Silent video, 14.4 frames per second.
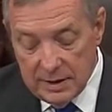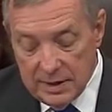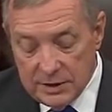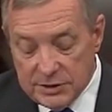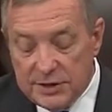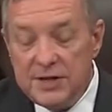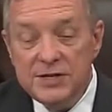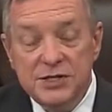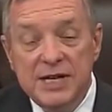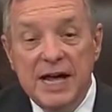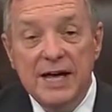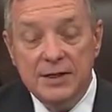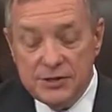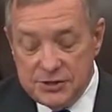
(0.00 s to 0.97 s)
To this
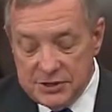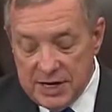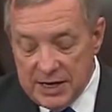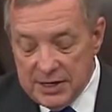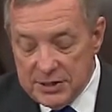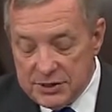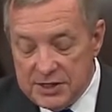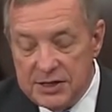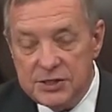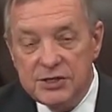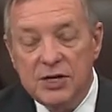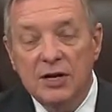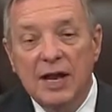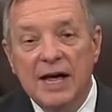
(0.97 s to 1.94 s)
day, the CDC
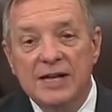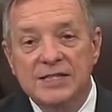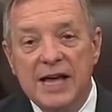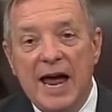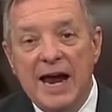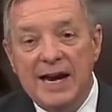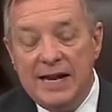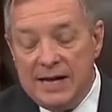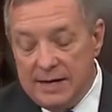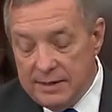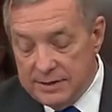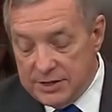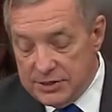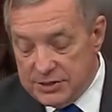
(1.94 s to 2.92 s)
still has 80
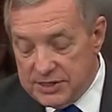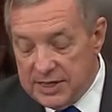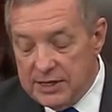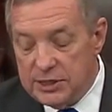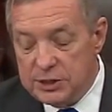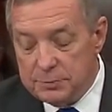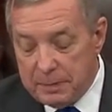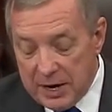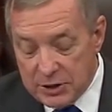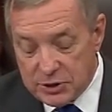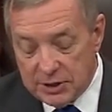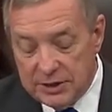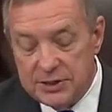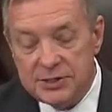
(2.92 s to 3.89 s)
disease
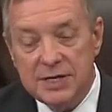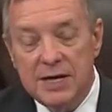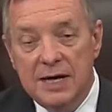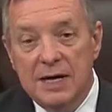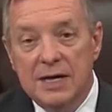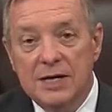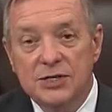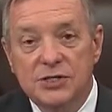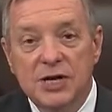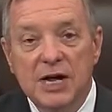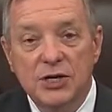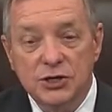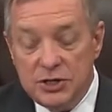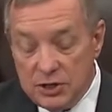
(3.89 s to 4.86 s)
specialists
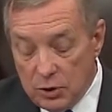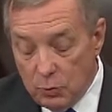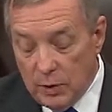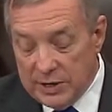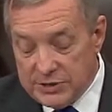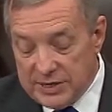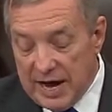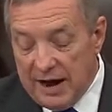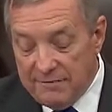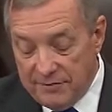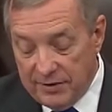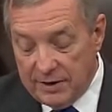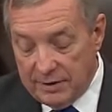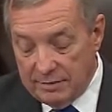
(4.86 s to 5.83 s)
stationed in West
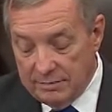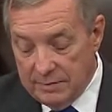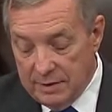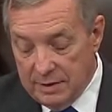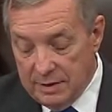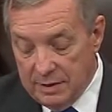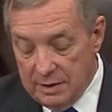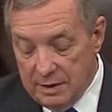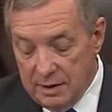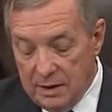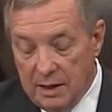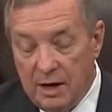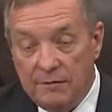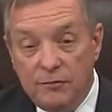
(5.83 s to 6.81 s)
Africa.
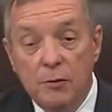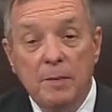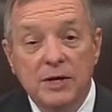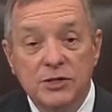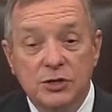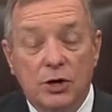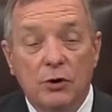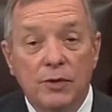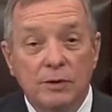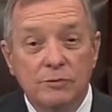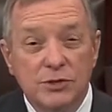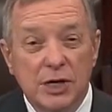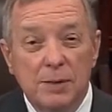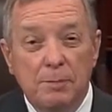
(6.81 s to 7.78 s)
A few months ago, there
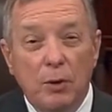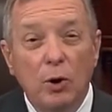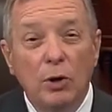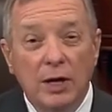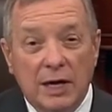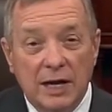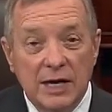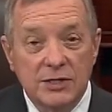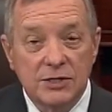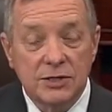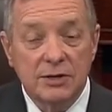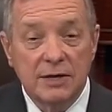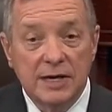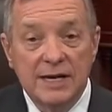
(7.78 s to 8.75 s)
was an Ebola
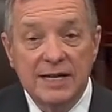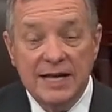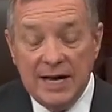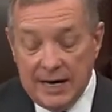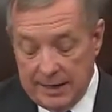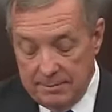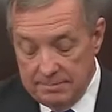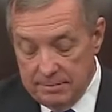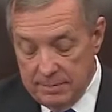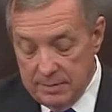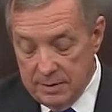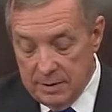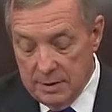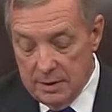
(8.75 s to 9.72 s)
cluster in Guinea.
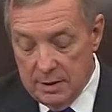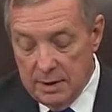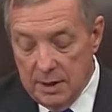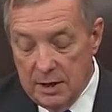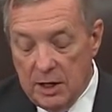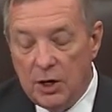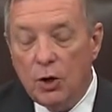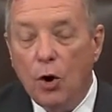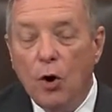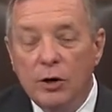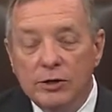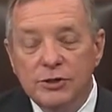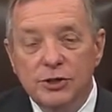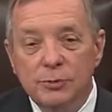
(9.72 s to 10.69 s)
In
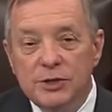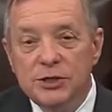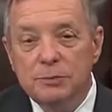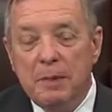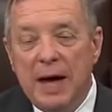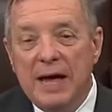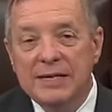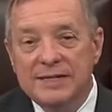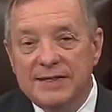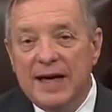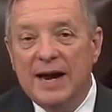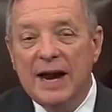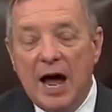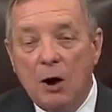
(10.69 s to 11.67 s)
order to respond to
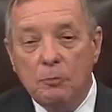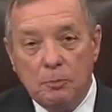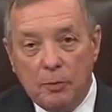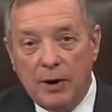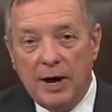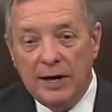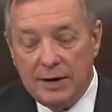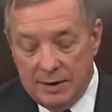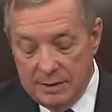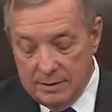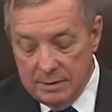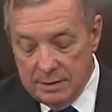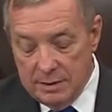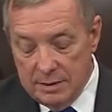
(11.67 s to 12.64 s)
that outbreak,
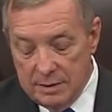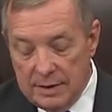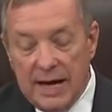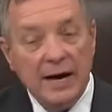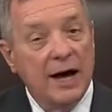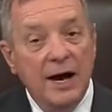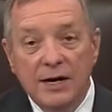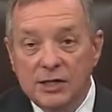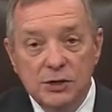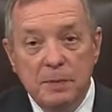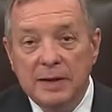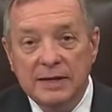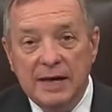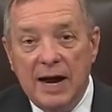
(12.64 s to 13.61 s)
that unexpected